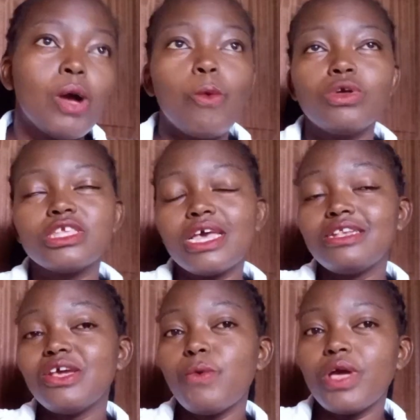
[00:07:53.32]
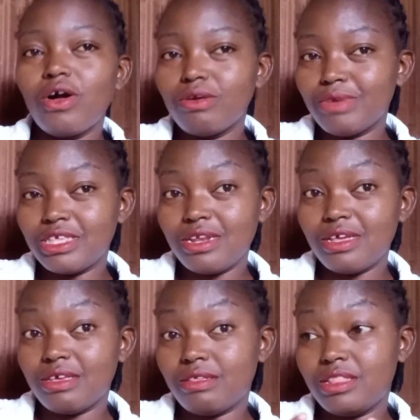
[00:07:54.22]
weaker on my side.
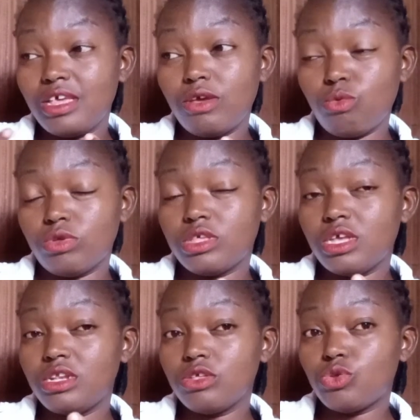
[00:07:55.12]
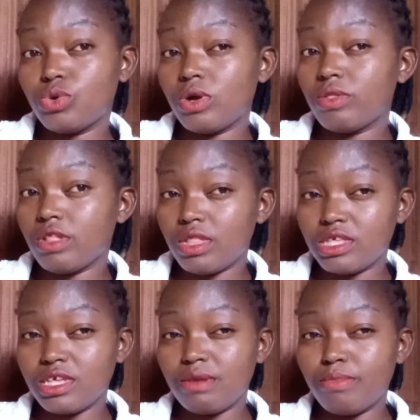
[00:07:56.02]
I think it was getting stronger on the other
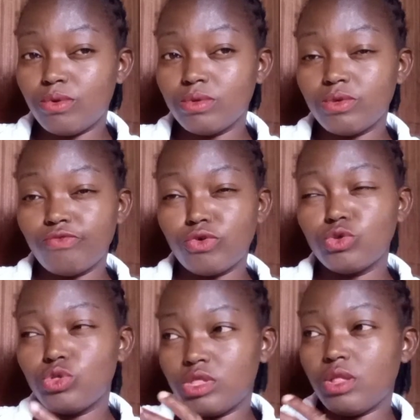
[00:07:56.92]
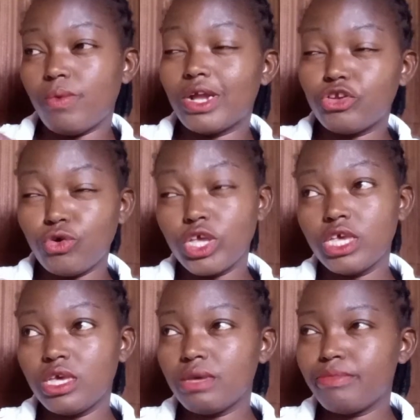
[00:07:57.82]
side, because of course they were
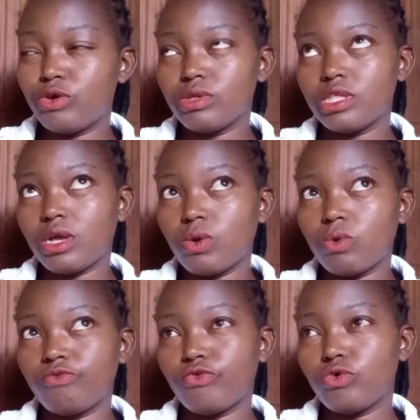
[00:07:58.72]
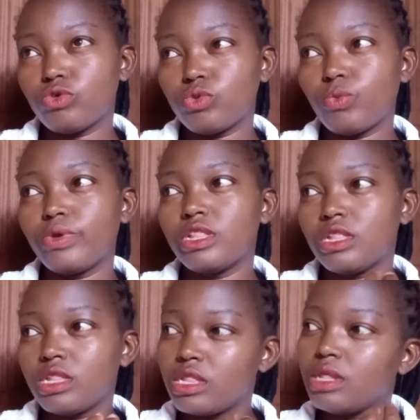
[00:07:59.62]
talking, because now of course
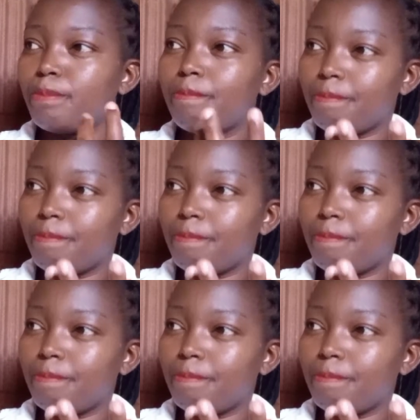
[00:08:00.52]
when the